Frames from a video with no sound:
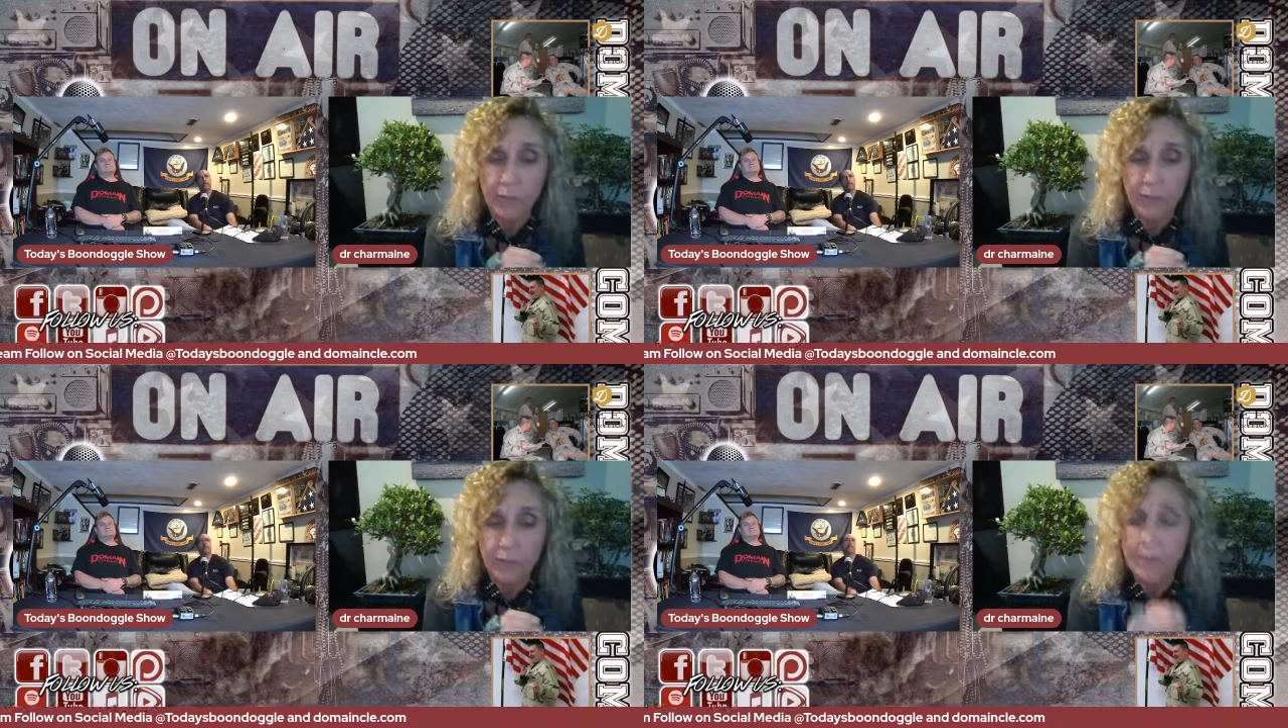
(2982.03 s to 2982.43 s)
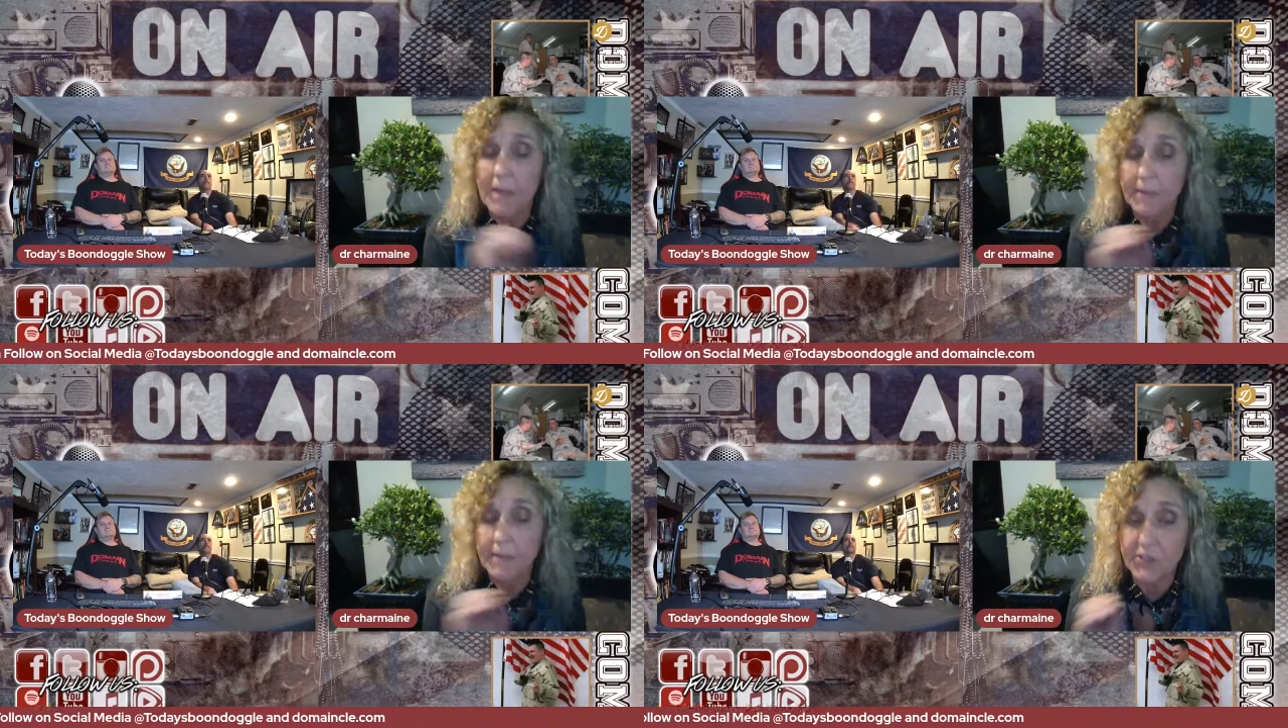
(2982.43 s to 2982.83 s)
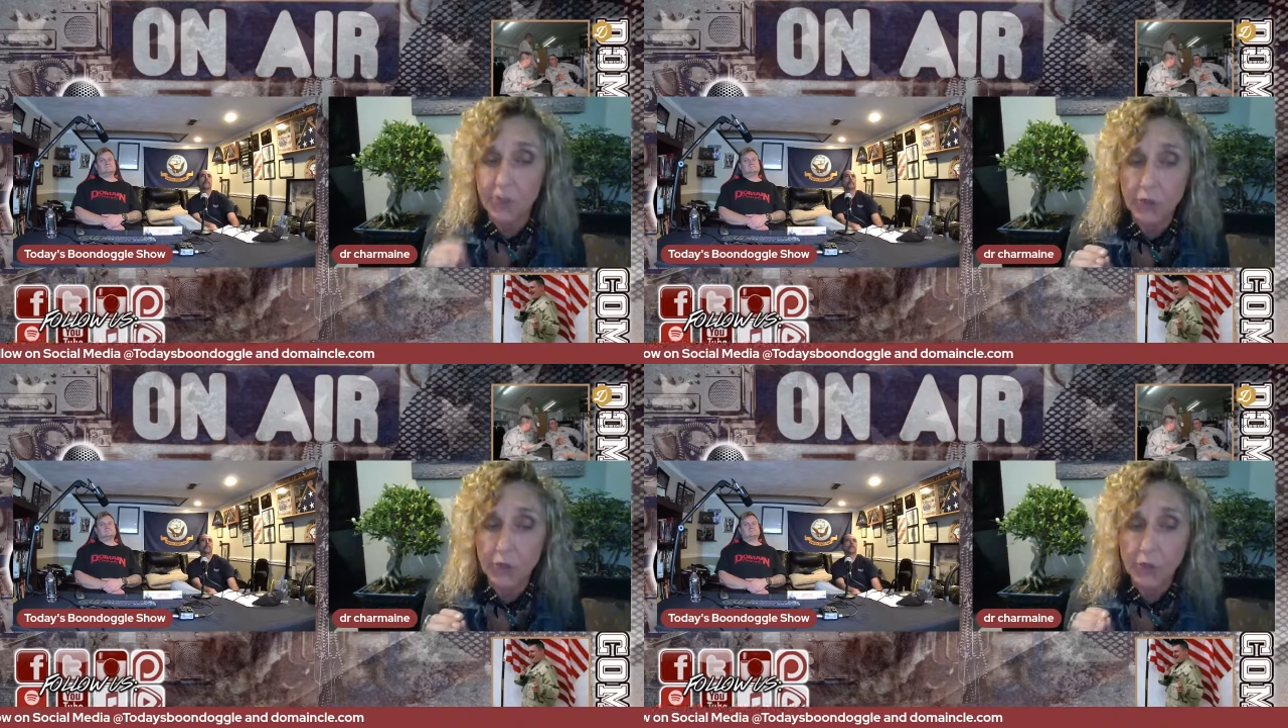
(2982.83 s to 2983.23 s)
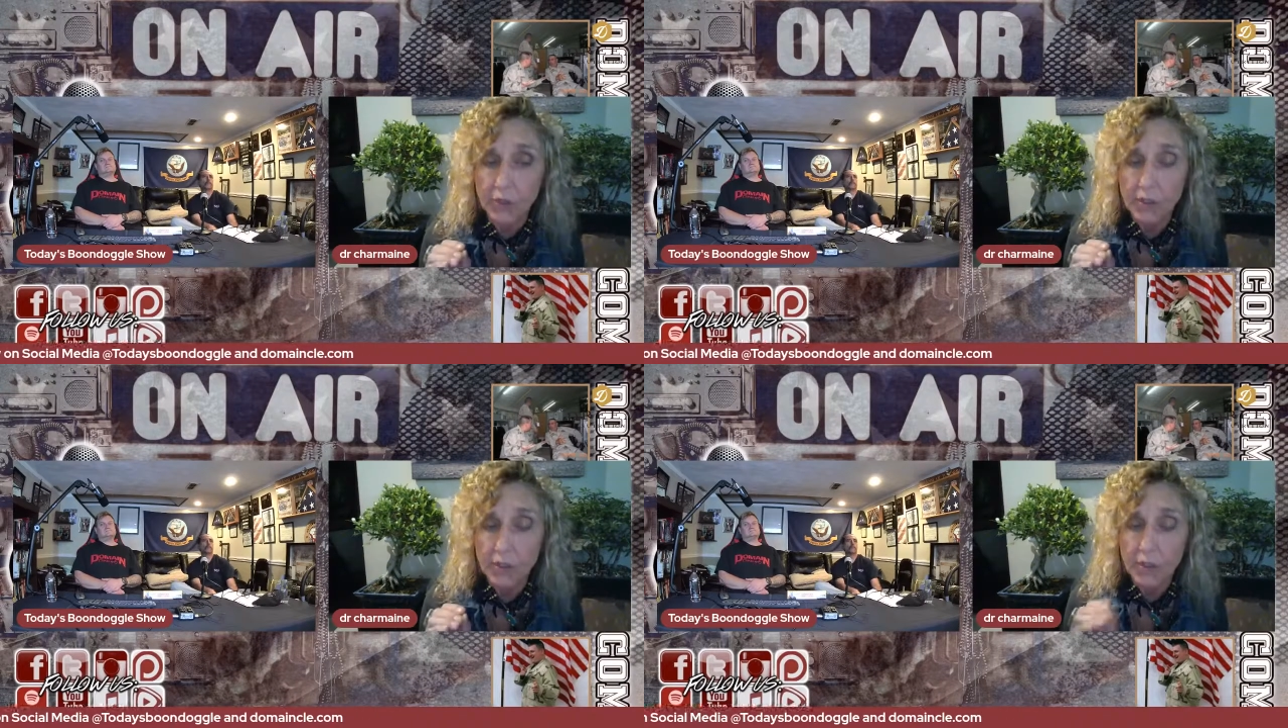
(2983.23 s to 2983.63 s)
maybe 2,
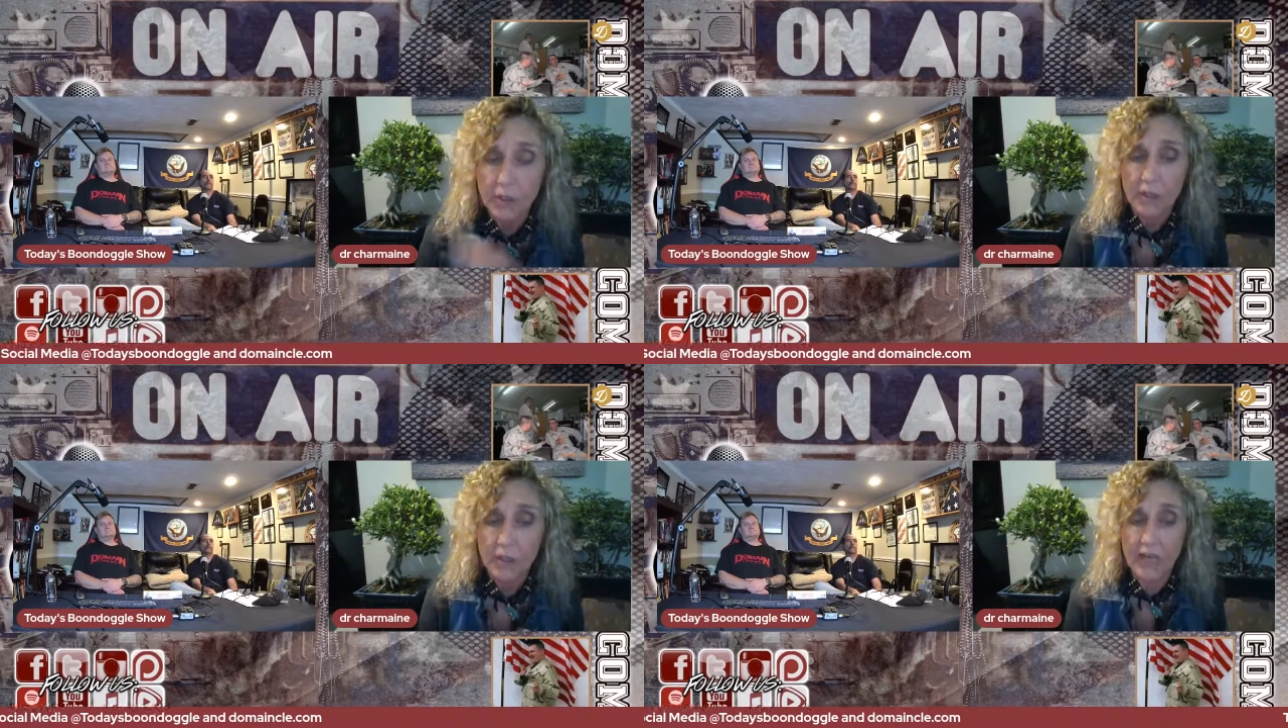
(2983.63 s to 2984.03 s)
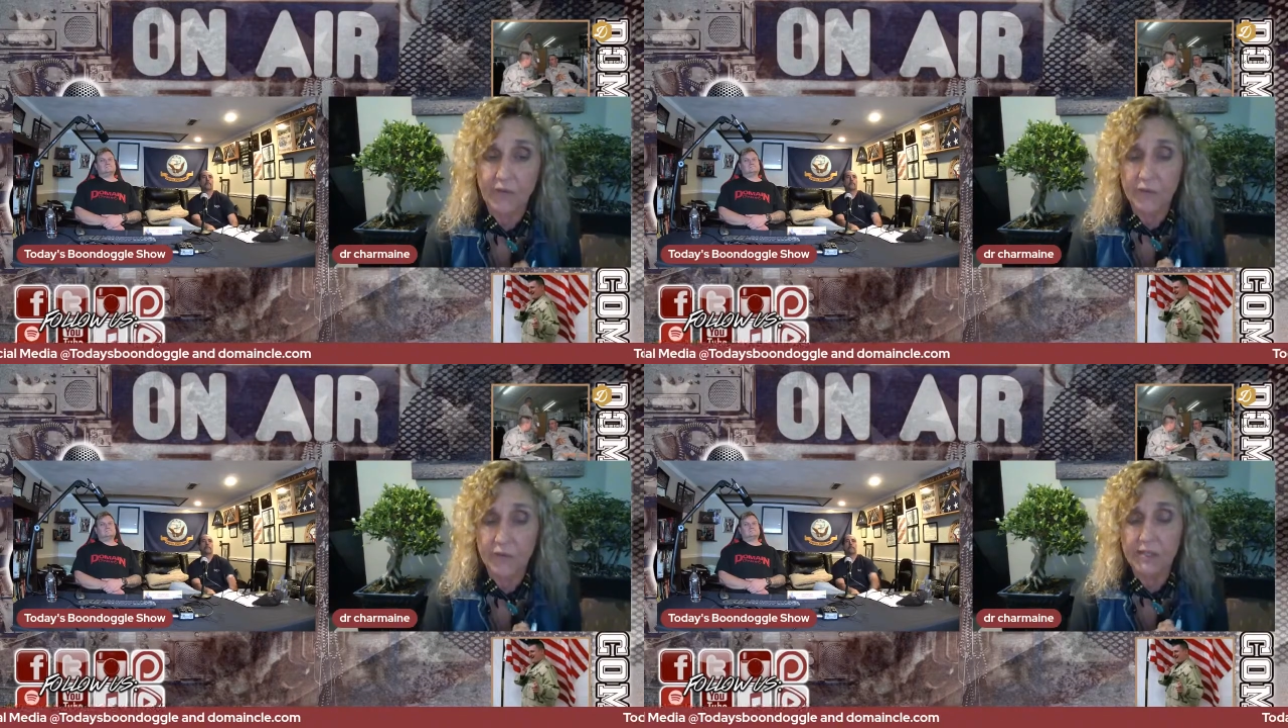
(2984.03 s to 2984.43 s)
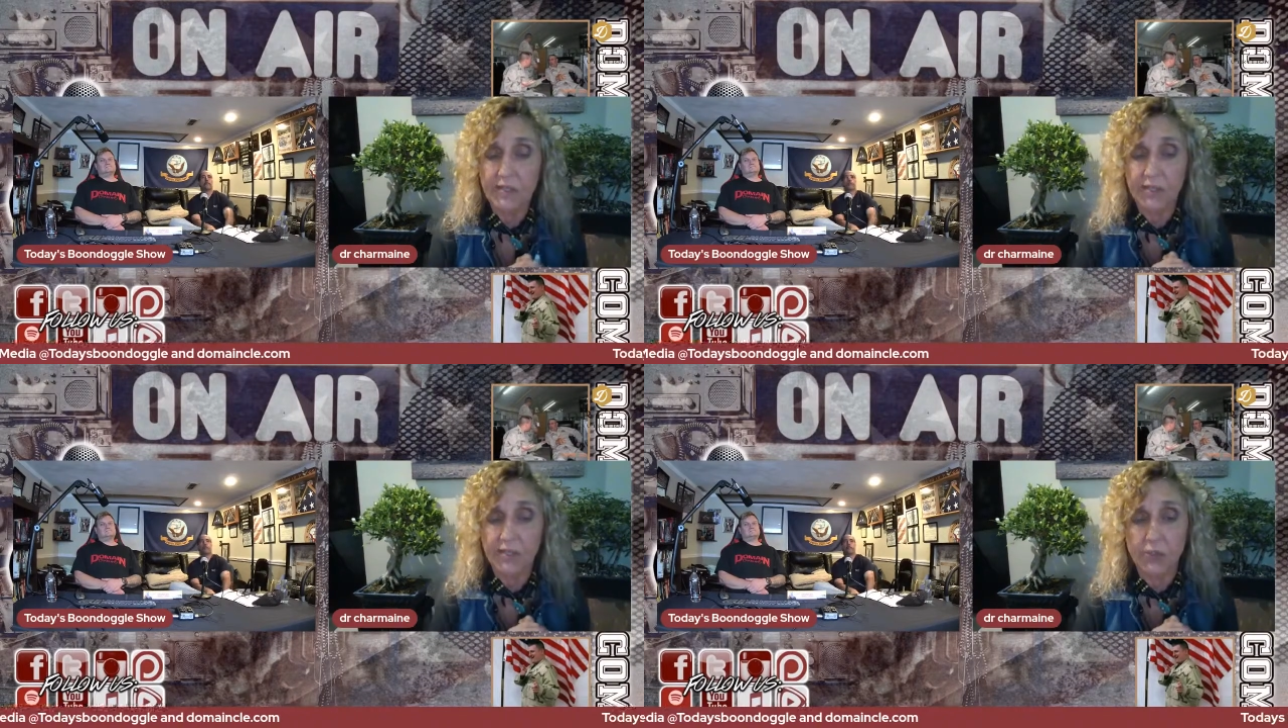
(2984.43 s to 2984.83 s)
Like, for instance,